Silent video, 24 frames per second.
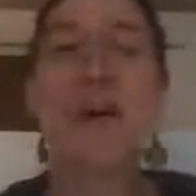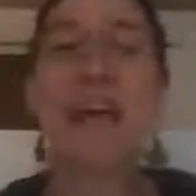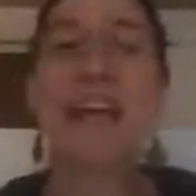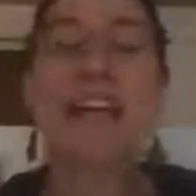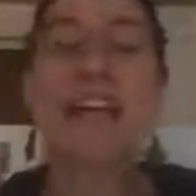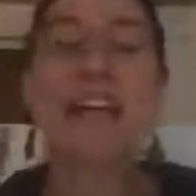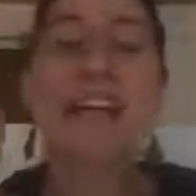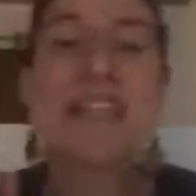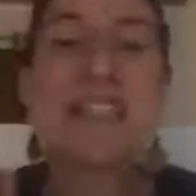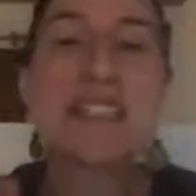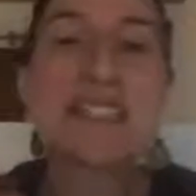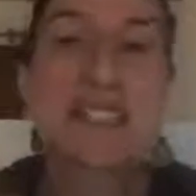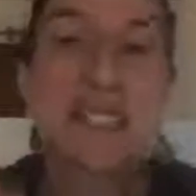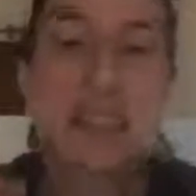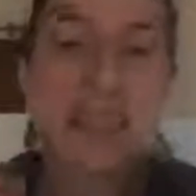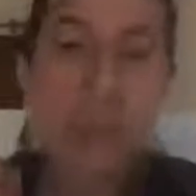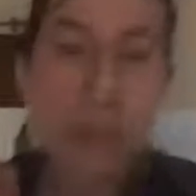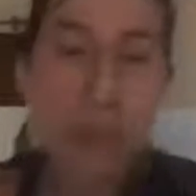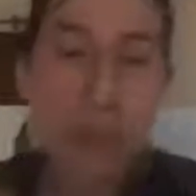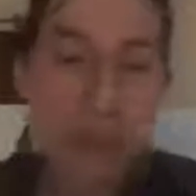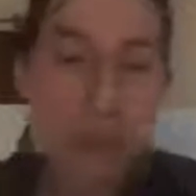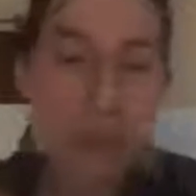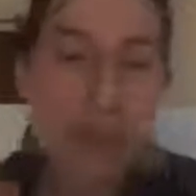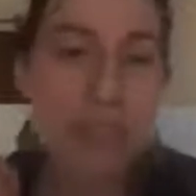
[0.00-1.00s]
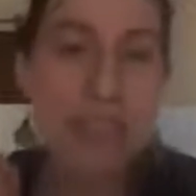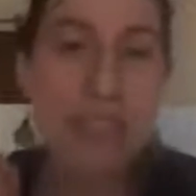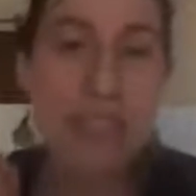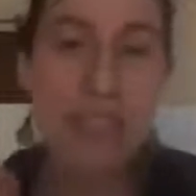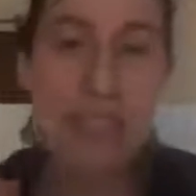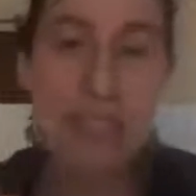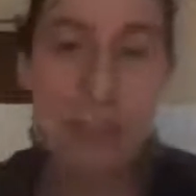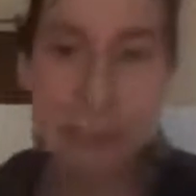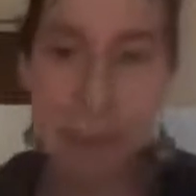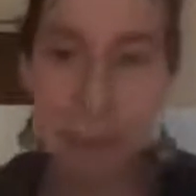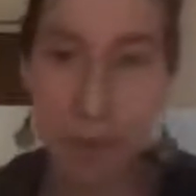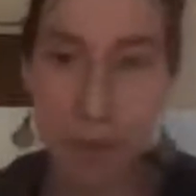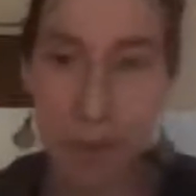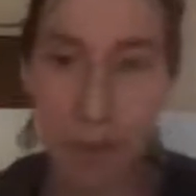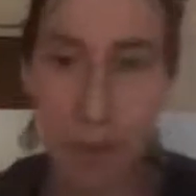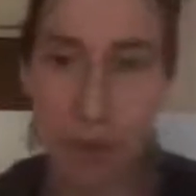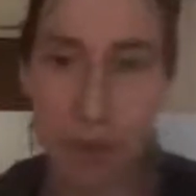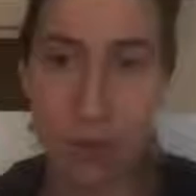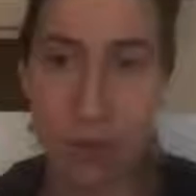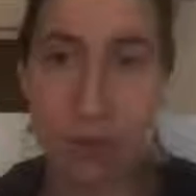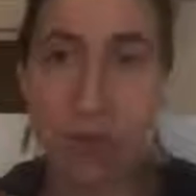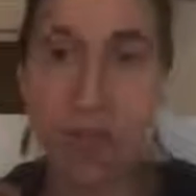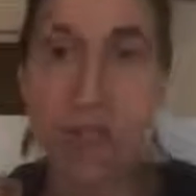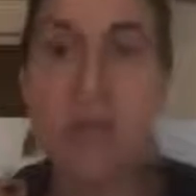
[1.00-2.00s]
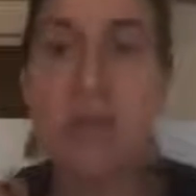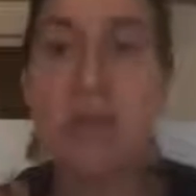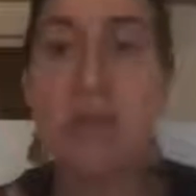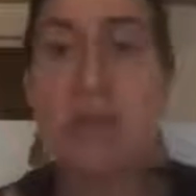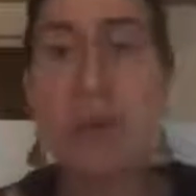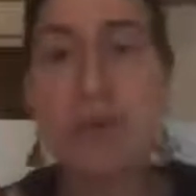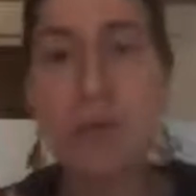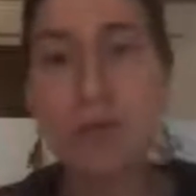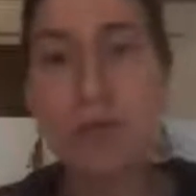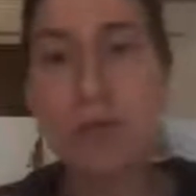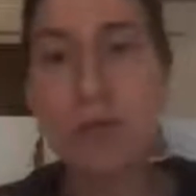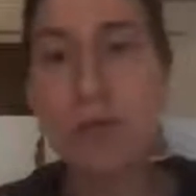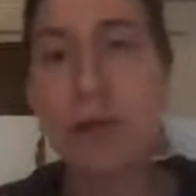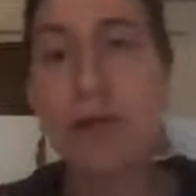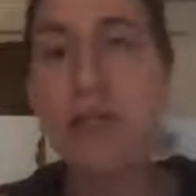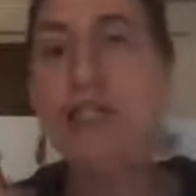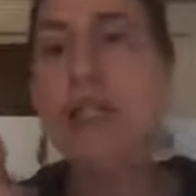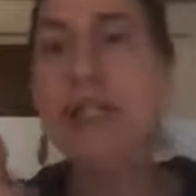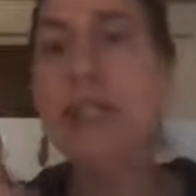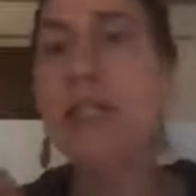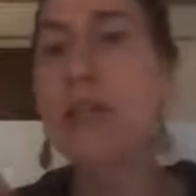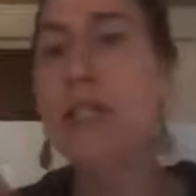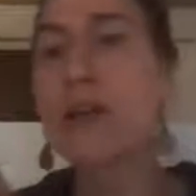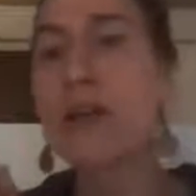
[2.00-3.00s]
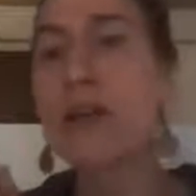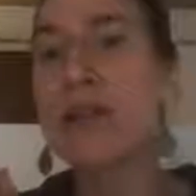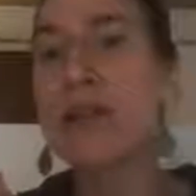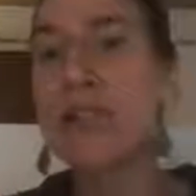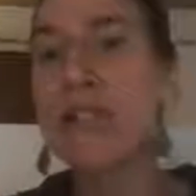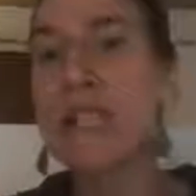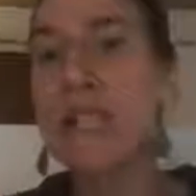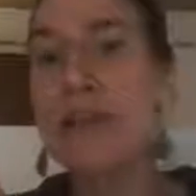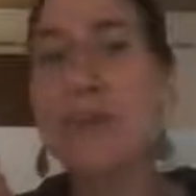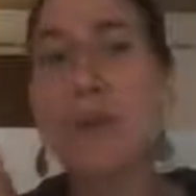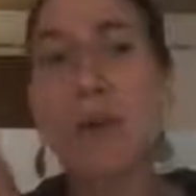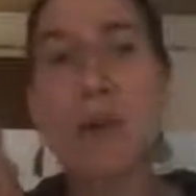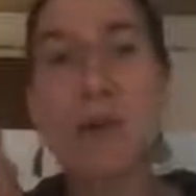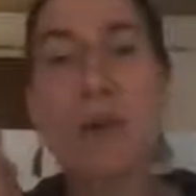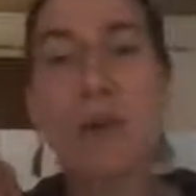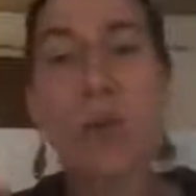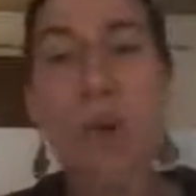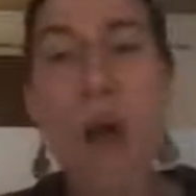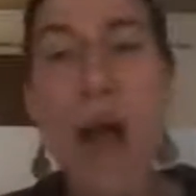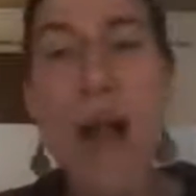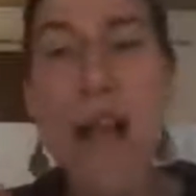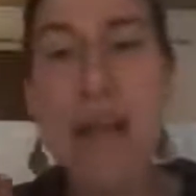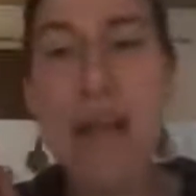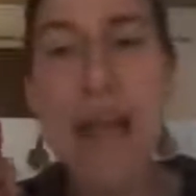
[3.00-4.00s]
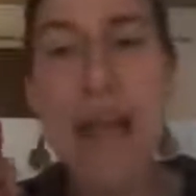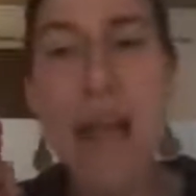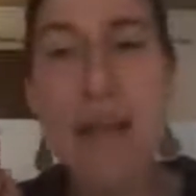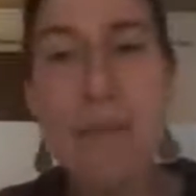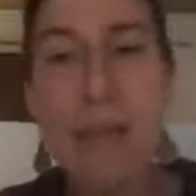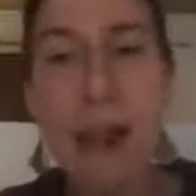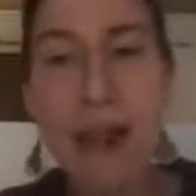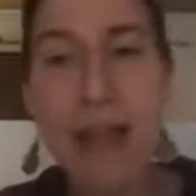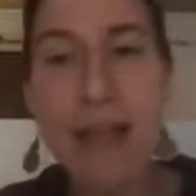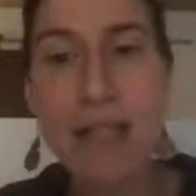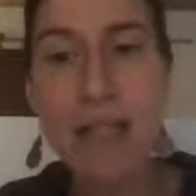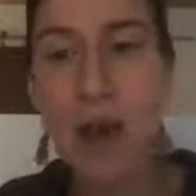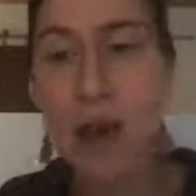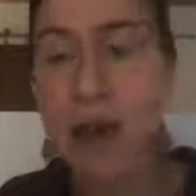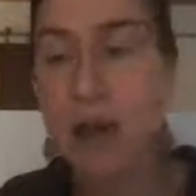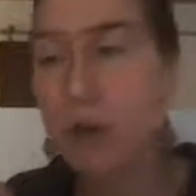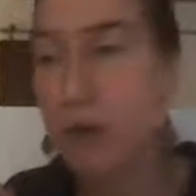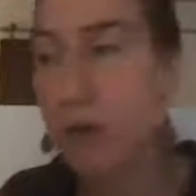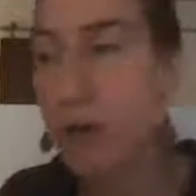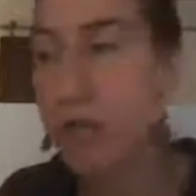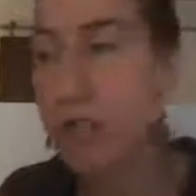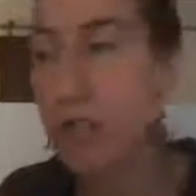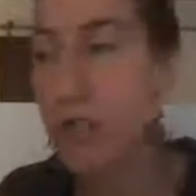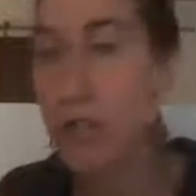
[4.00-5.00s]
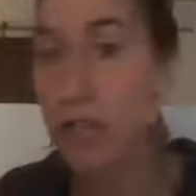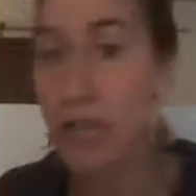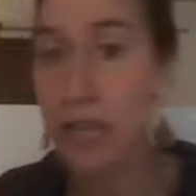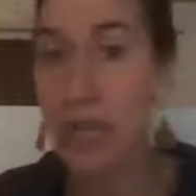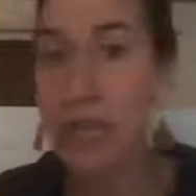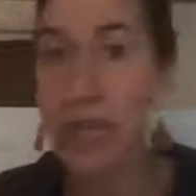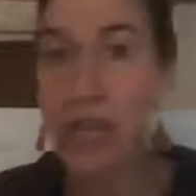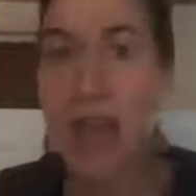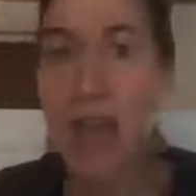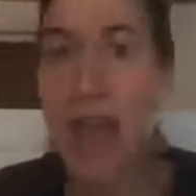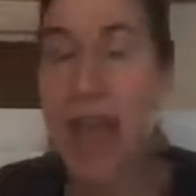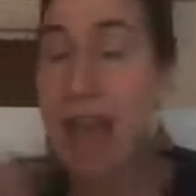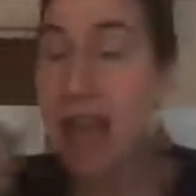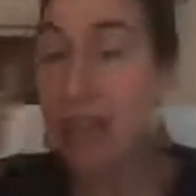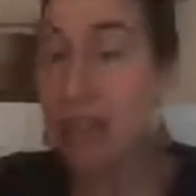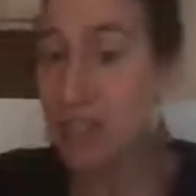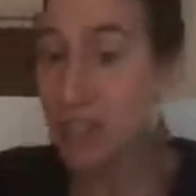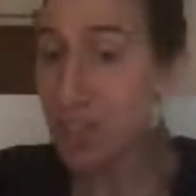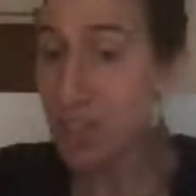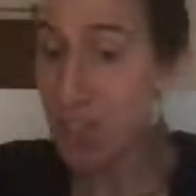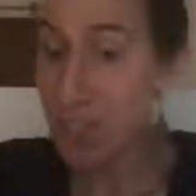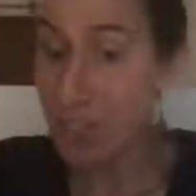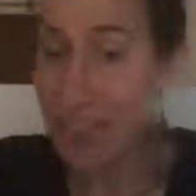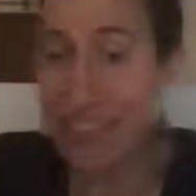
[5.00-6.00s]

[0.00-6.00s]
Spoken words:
So it is look deeper. When you don't trust, look deeper. What am I not trusting?